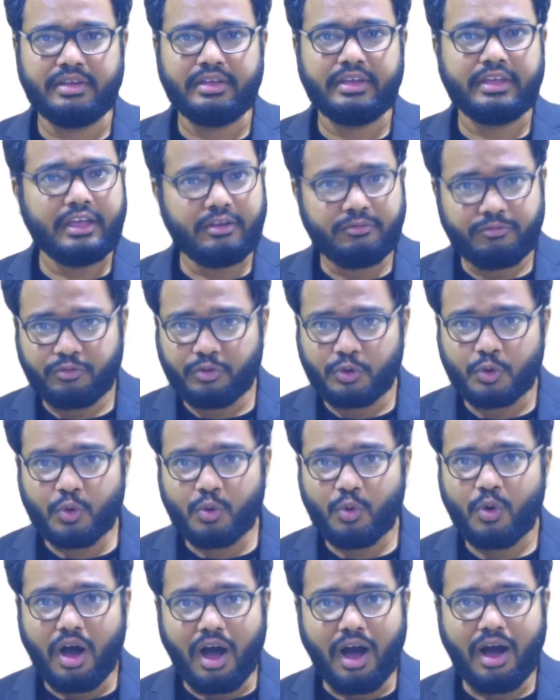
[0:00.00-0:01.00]
if
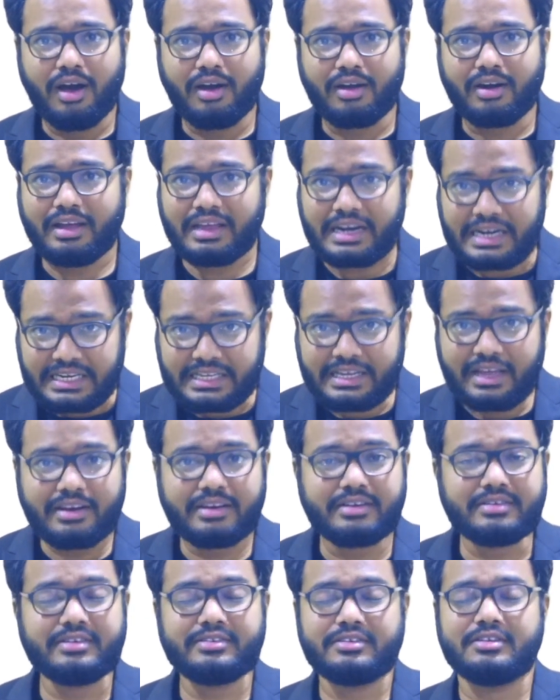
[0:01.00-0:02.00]
you are really
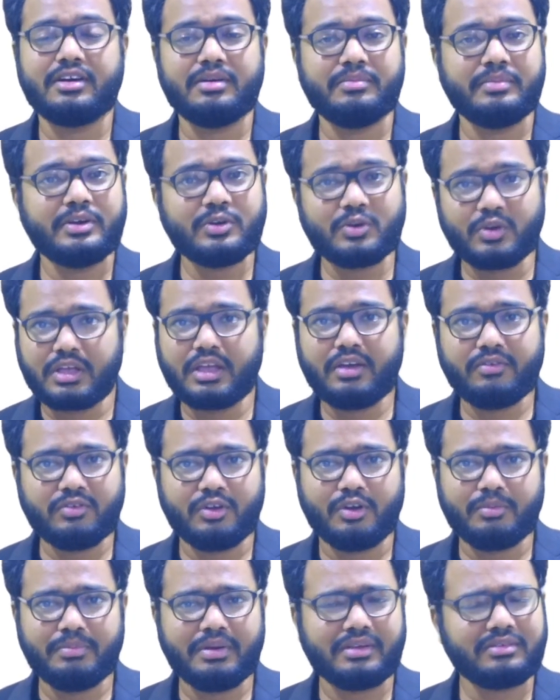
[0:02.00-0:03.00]
determined to give
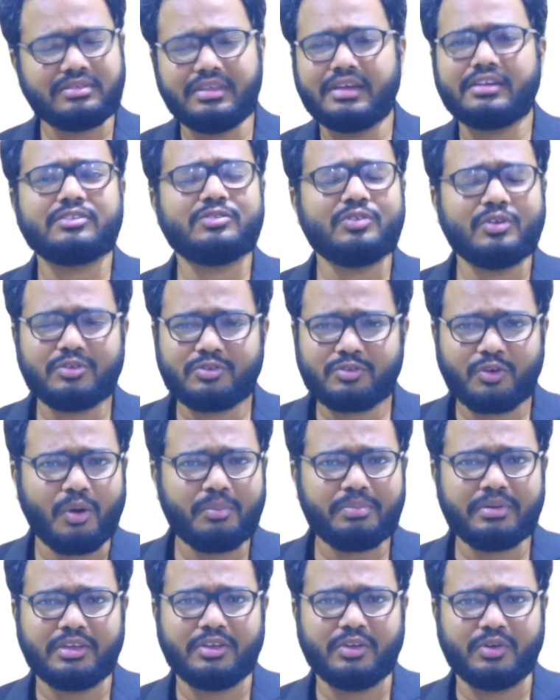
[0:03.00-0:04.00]
your best, there is no
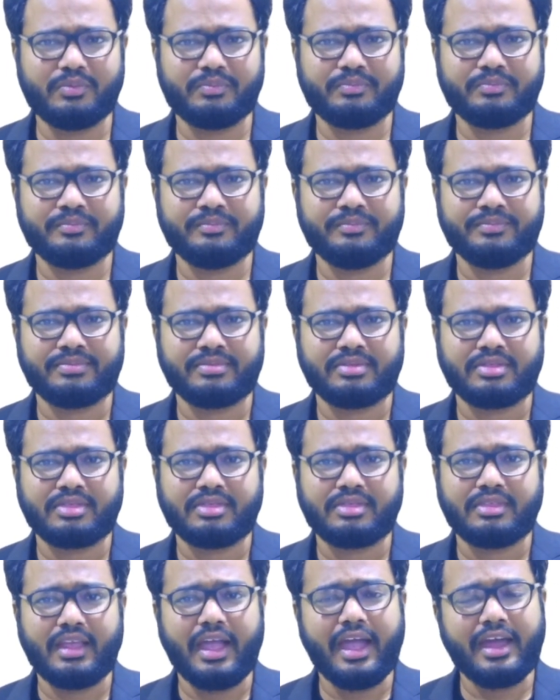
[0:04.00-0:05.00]
stopping you.
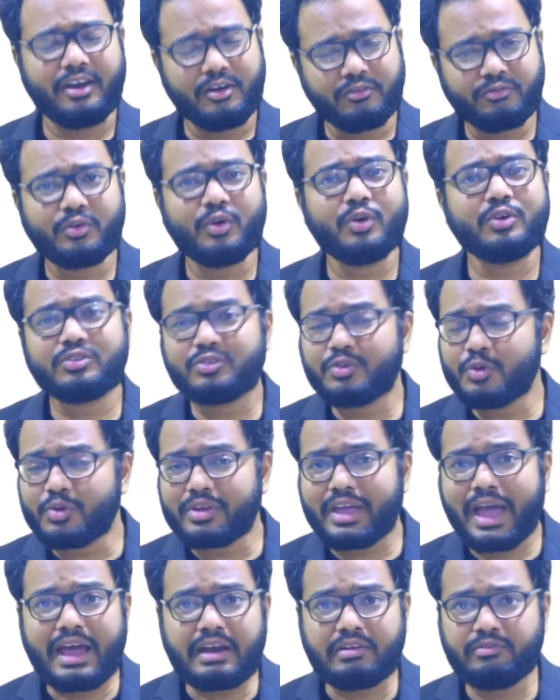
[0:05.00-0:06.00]
And of course, you
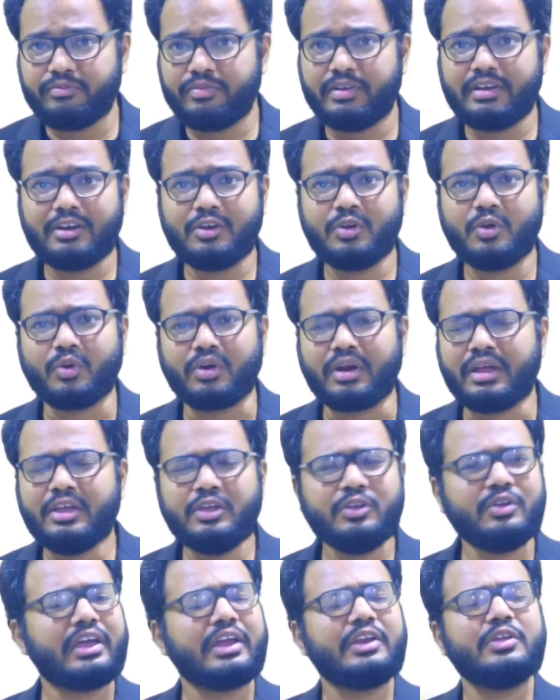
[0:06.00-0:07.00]
can feel good.
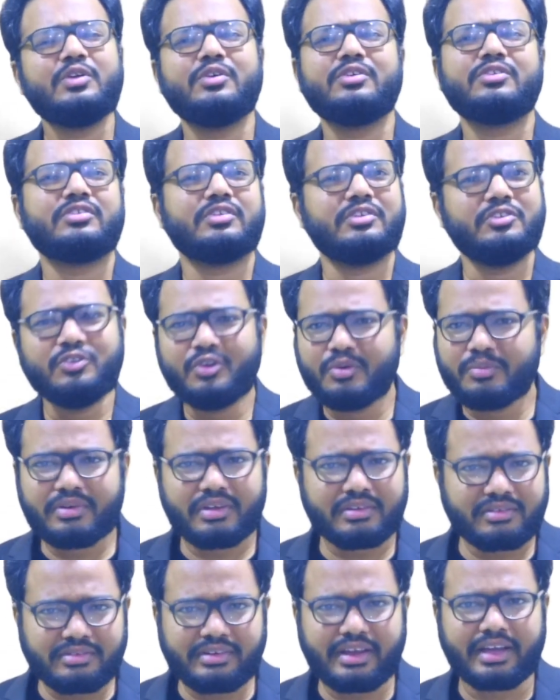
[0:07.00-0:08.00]
You can use
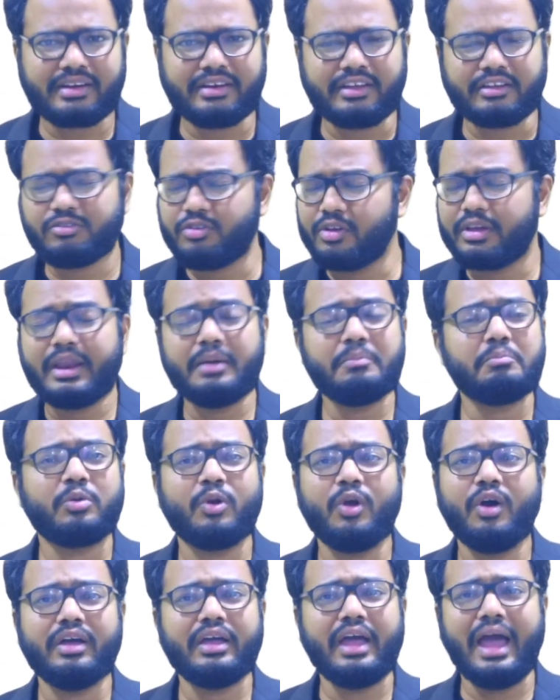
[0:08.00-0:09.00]
numerous techniques. You can
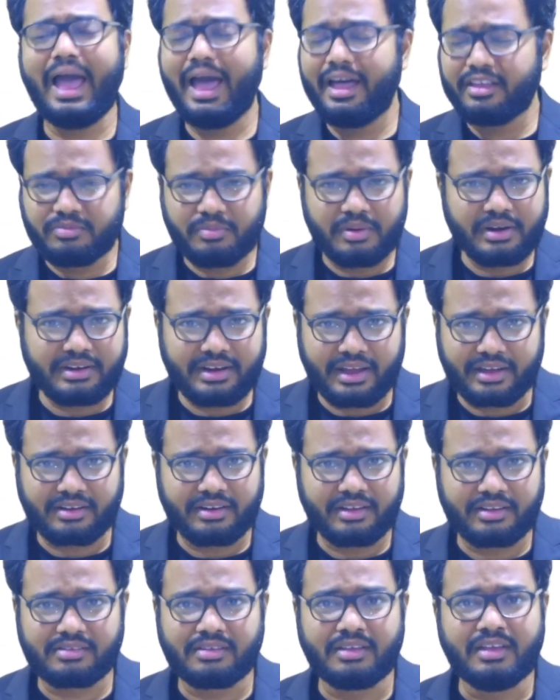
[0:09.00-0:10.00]
employ as many
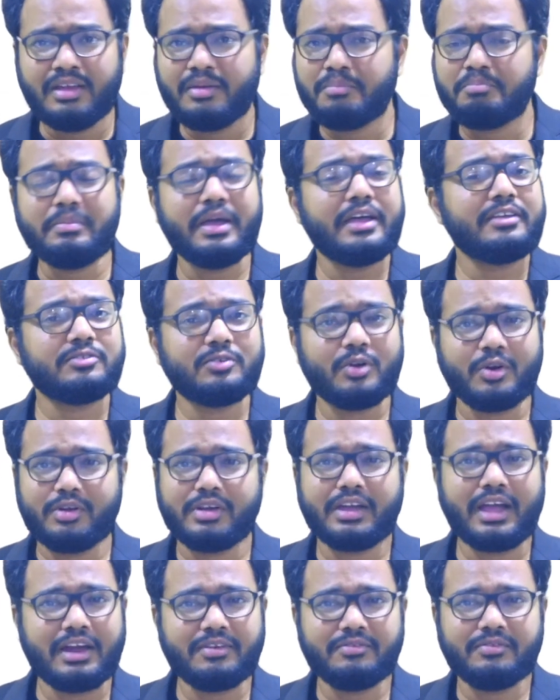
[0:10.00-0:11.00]
techniques based on your
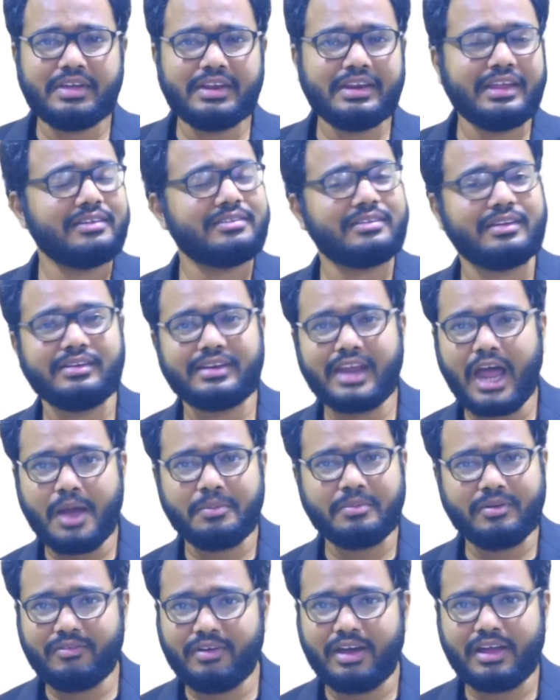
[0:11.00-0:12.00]
convenience and time
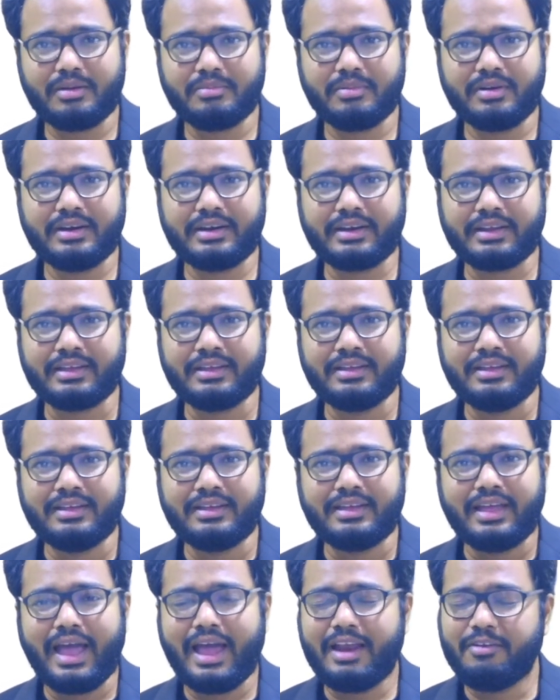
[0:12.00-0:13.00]
availability.
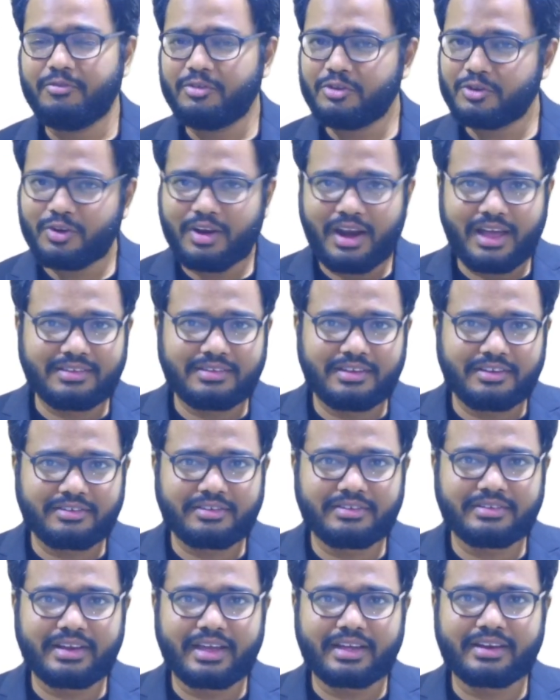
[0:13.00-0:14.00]
And
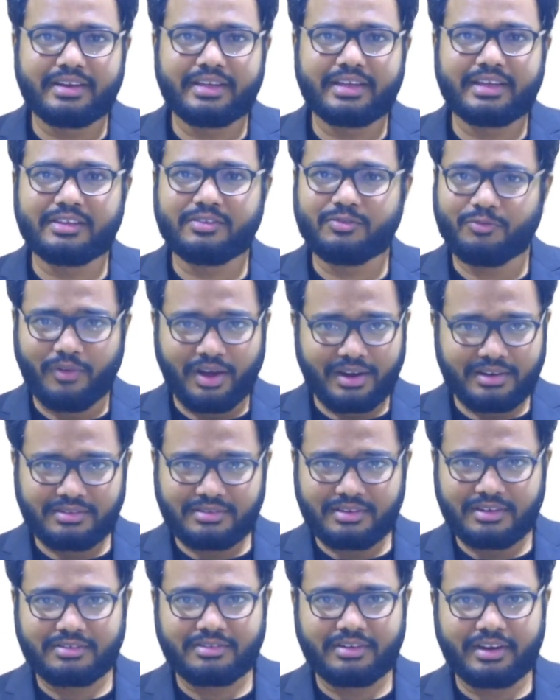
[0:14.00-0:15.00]
visualization technique is one
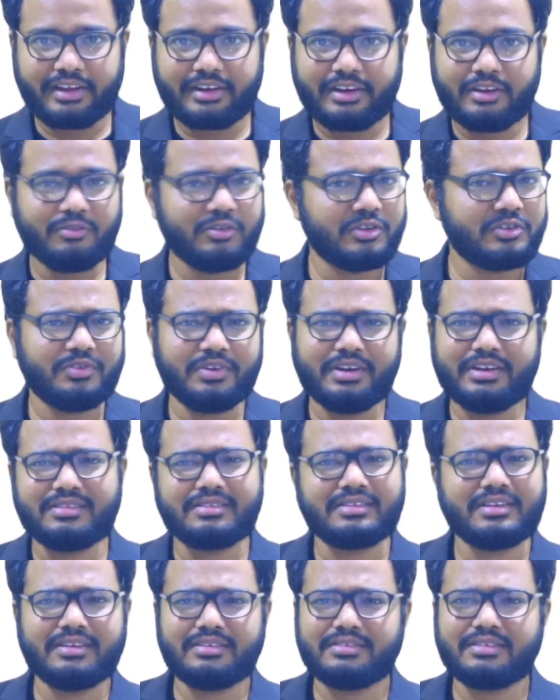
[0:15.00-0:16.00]
such technique which we
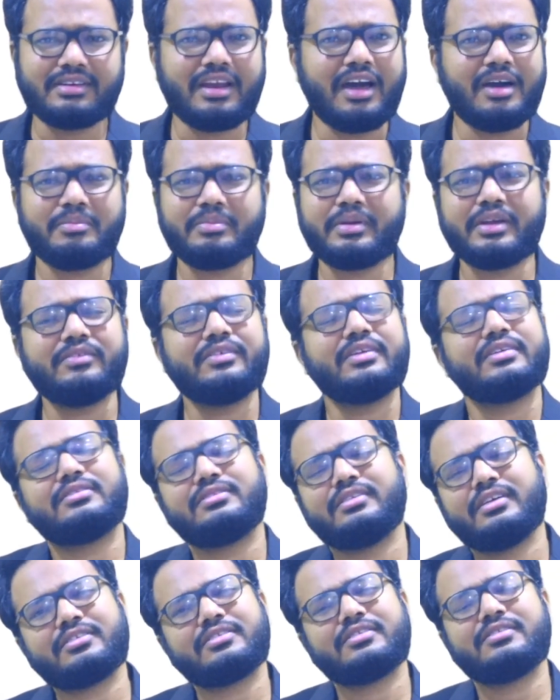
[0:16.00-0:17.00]
discussed in our previous
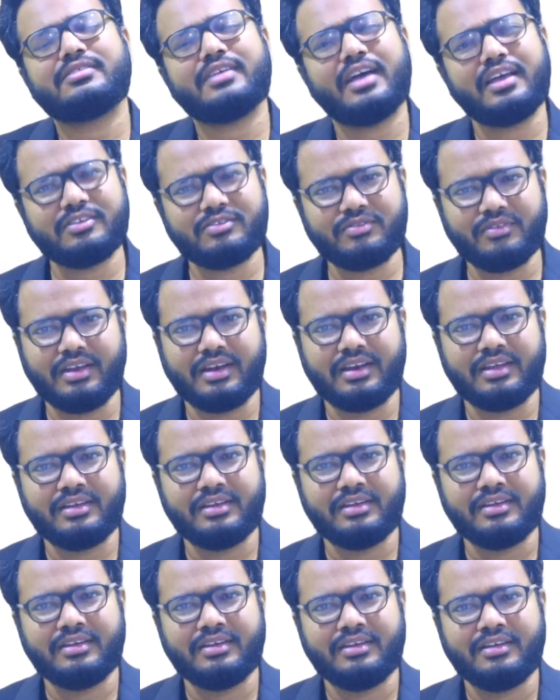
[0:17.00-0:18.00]
sessions as well.
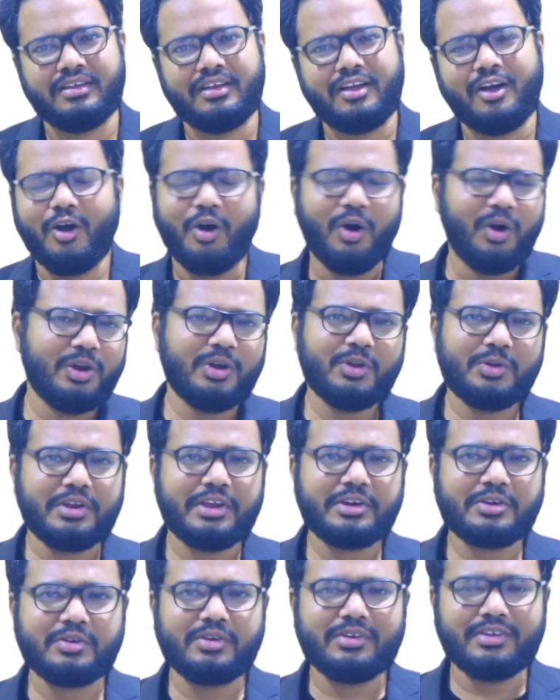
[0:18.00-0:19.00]
All you
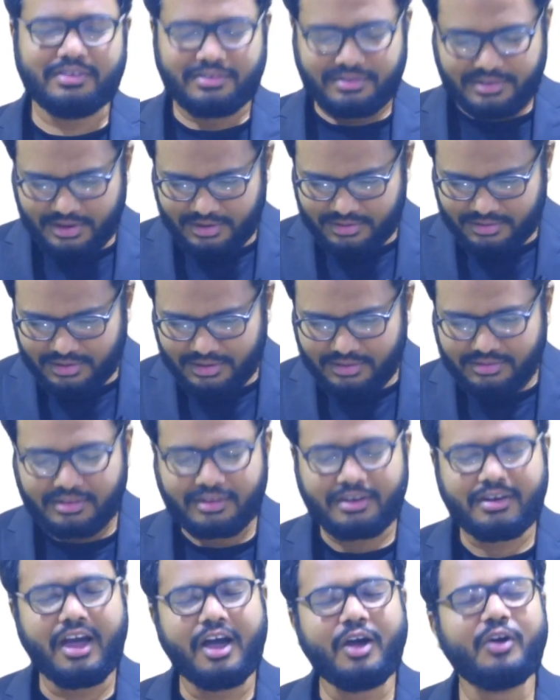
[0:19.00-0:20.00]
need to do is just
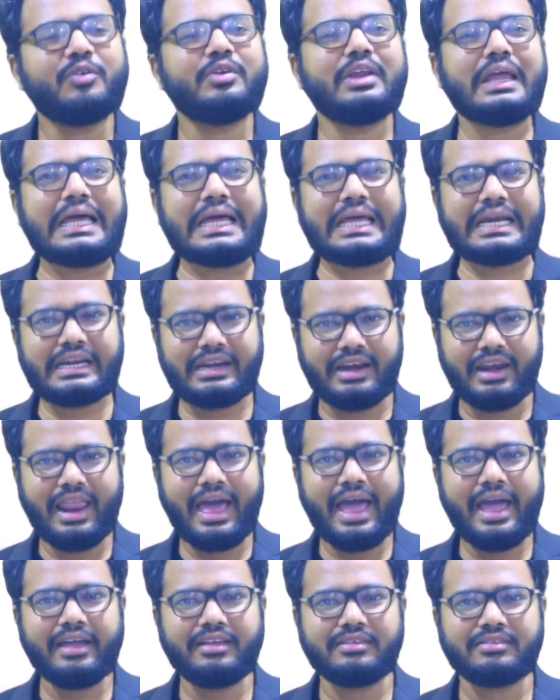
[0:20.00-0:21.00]
sit down,
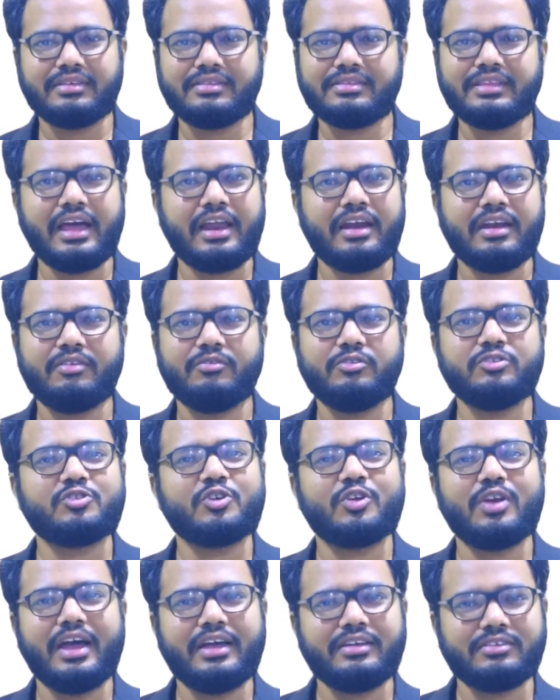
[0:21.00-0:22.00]
relax, and then
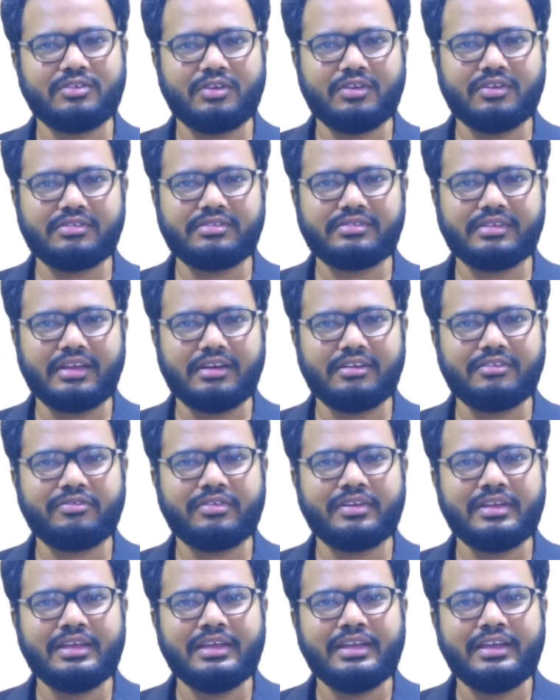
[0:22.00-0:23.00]
visualize yourself
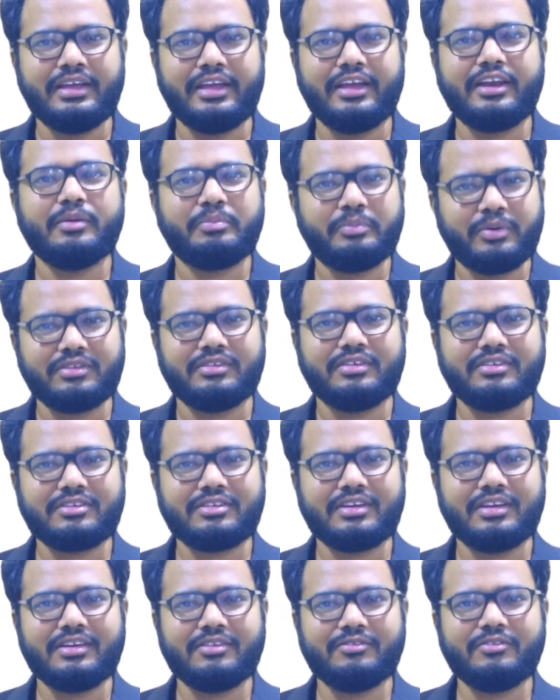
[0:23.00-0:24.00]
in a
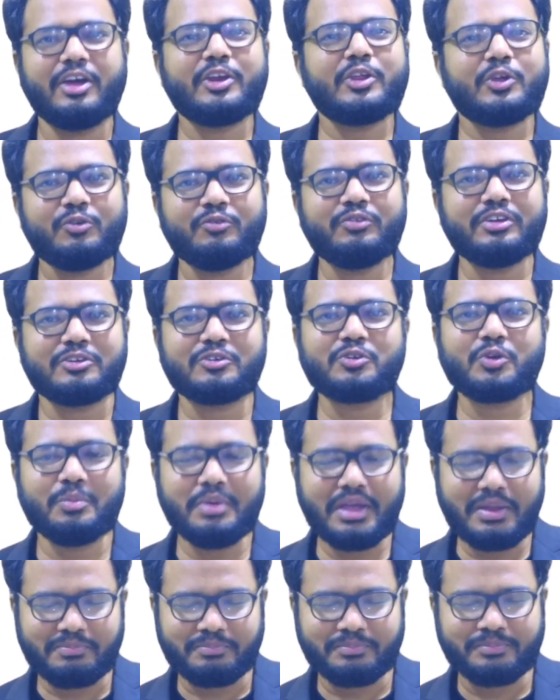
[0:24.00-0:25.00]
position where you wish to
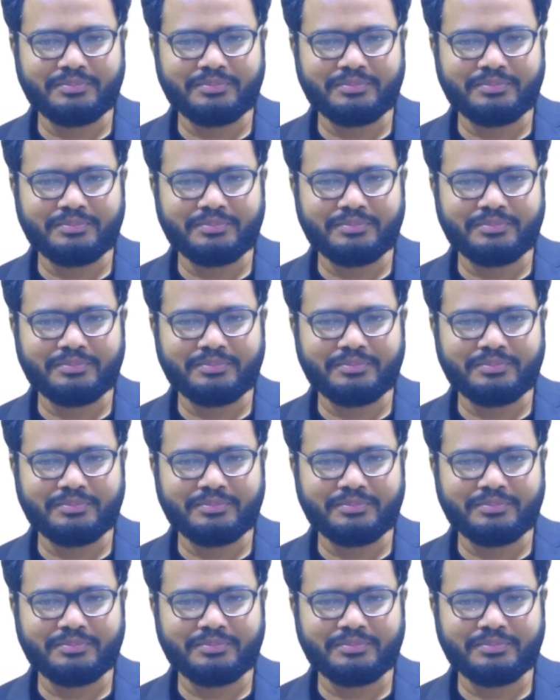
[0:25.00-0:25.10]
be.